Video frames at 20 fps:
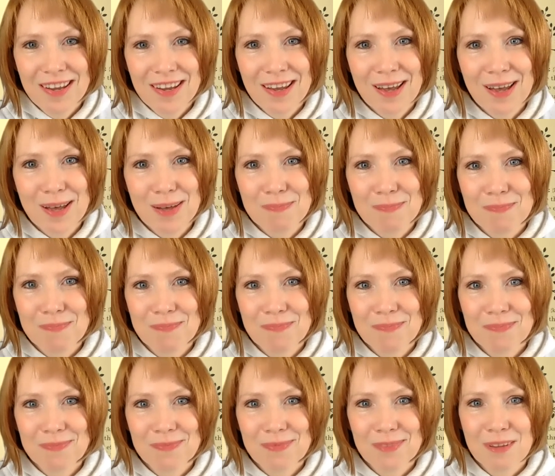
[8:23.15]

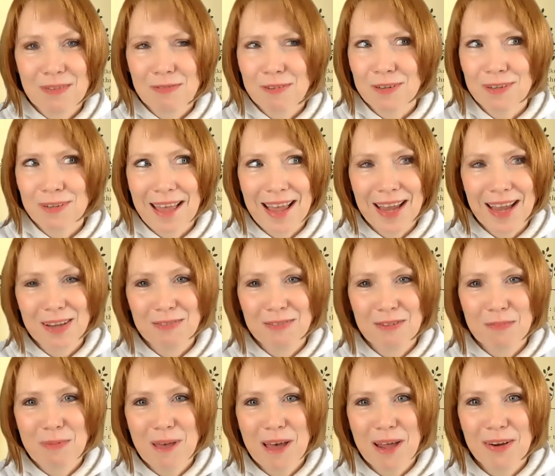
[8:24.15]
for lack of a
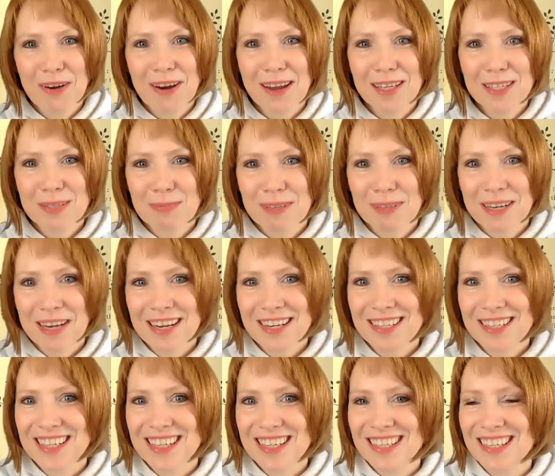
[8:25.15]
better
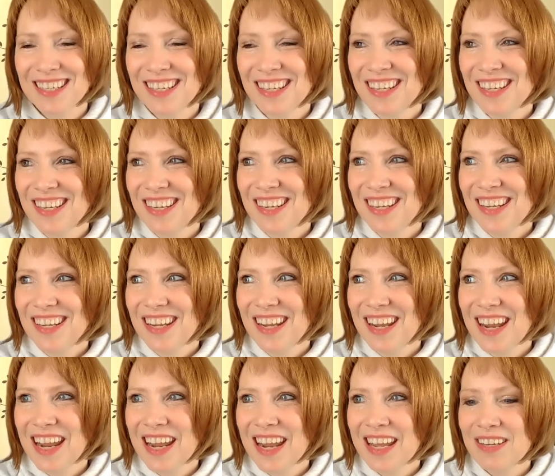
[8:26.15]
explanation.
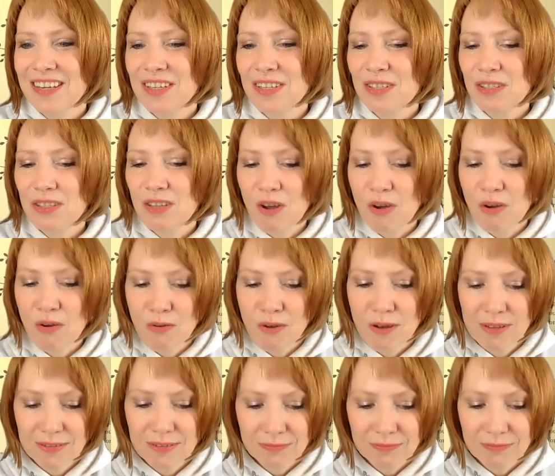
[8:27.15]
And so